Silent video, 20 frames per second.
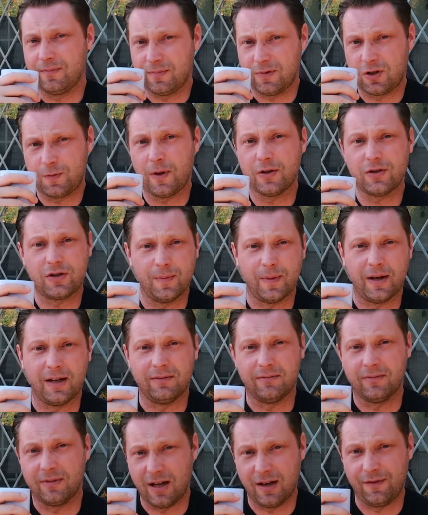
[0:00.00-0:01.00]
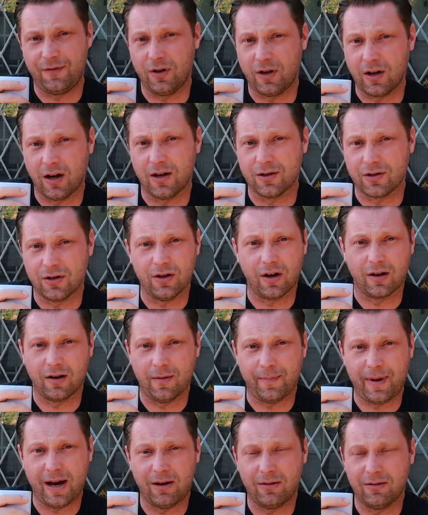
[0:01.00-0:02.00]
Sponsor me if you guys are knocking
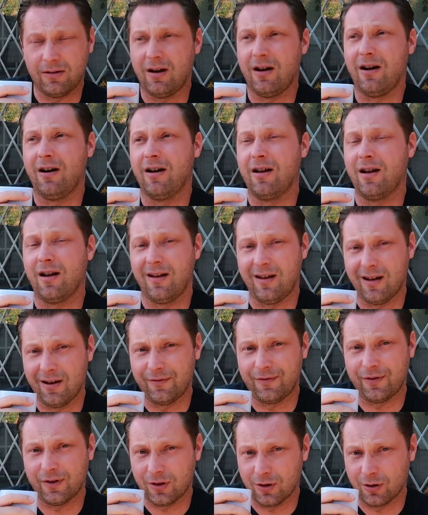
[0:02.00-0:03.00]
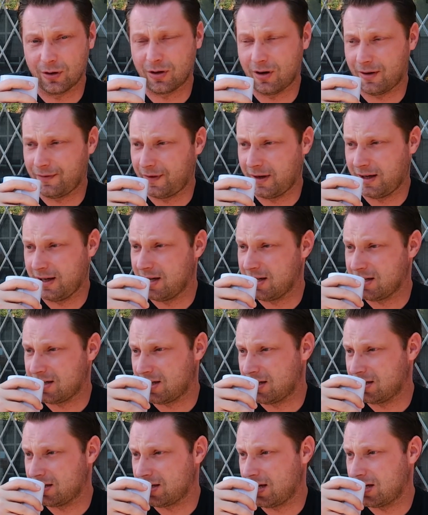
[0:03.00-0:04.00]
about. I love your coffee, it's
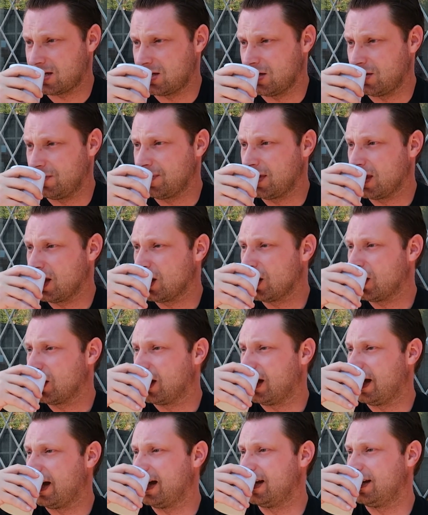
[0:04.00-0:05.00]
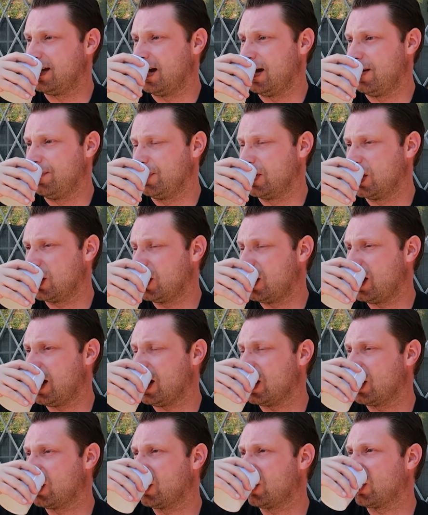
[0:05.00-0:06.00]
sensational. And
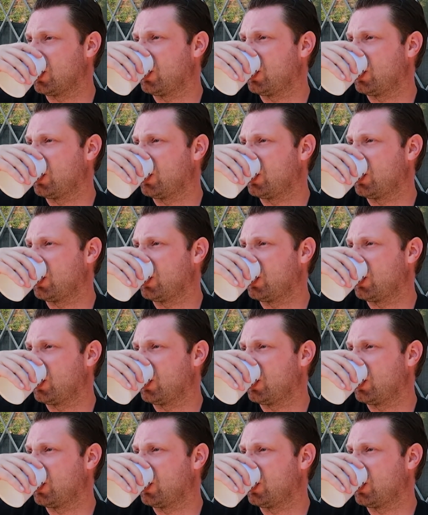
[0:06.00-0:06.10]
yeah,